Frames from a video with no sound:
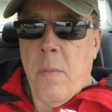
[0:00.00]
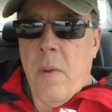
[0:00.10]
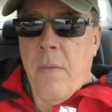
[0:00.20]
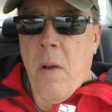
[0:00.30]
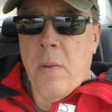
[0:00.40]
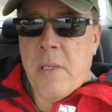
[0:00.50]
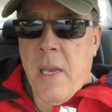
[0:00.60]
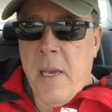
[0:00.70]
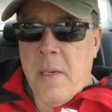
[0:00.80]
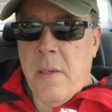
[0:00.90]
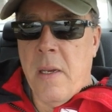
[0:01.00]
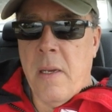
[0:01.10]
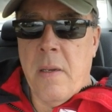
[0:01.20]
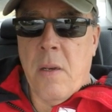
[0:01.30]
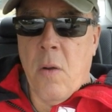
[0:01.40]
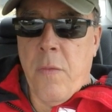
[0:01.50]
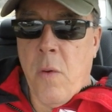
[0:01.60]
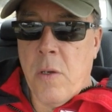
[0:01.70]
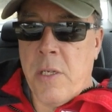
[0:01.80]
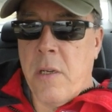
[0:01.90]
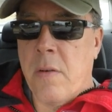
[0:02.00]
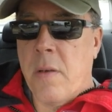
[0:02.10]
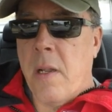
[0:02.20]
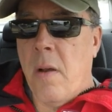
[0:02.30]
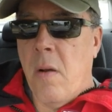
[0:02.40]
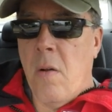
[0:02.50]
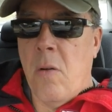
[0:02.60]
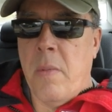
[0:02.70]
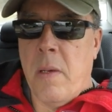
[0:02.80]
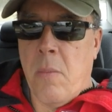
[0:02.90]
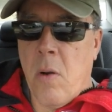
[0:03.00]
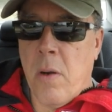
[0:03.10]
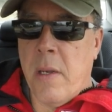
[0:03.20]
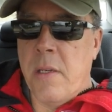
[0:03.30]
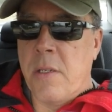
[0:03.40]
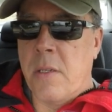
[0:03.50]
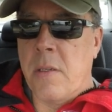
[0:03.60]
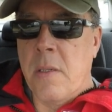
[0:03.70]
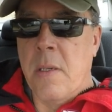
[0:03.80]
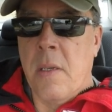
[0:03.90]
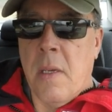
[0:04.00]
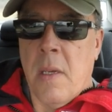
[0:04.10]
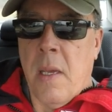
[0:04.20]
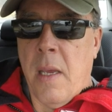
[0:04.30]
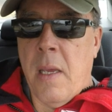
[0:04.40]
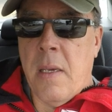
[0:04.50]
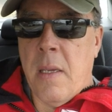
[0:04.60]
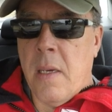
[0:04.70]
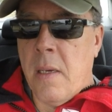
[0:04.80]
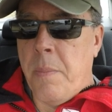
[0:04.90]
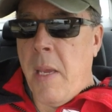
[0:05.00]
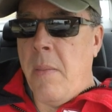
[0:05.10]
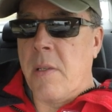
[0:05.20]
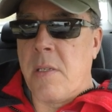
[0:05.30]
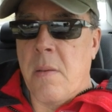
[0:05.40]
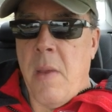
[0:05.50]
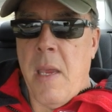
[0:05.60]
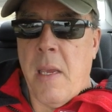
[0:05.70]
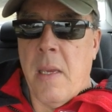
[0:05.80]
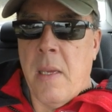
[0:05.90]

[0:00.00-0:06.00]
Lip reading: We've always had four children at home and a mortgage and payments to make,